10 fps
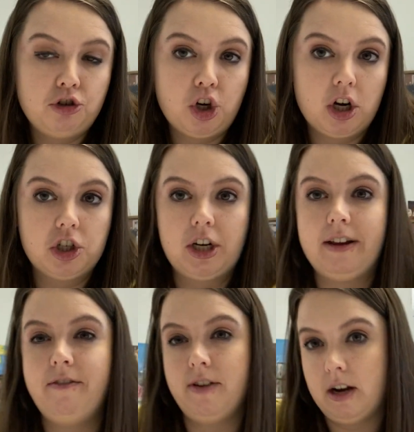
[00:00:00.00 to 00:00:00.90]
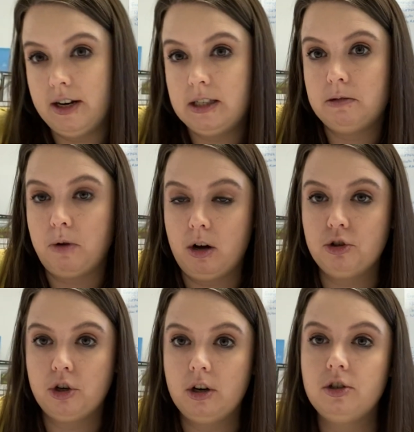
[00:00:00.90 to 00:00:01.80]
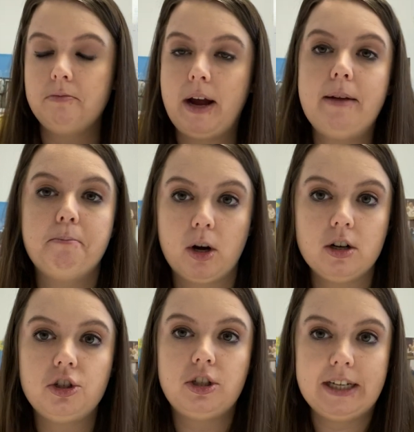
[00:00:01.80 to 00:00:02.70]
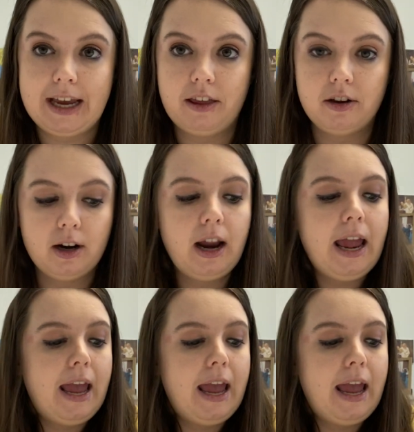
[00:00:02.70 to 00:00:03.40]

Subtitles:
church and a very small church might merge together,